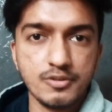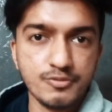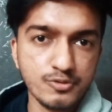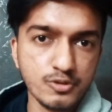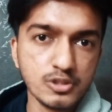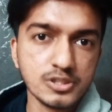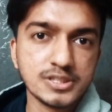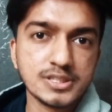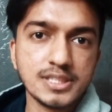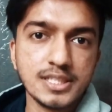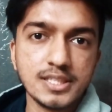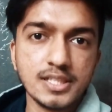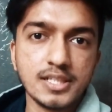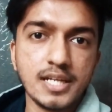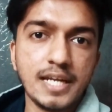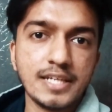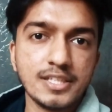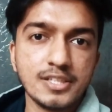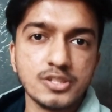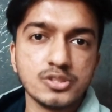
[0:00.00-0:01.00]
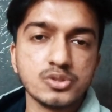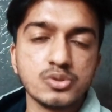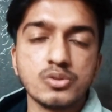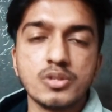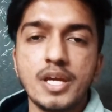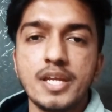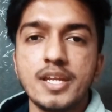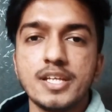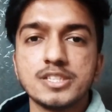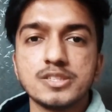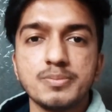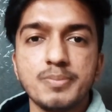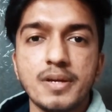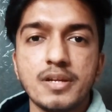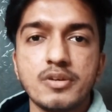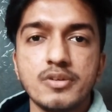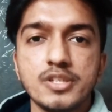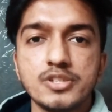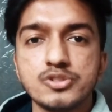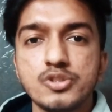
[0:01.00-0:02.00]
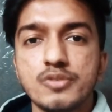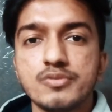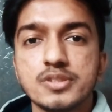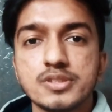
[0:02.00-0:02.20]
If you see the 19:9 aspect ratio of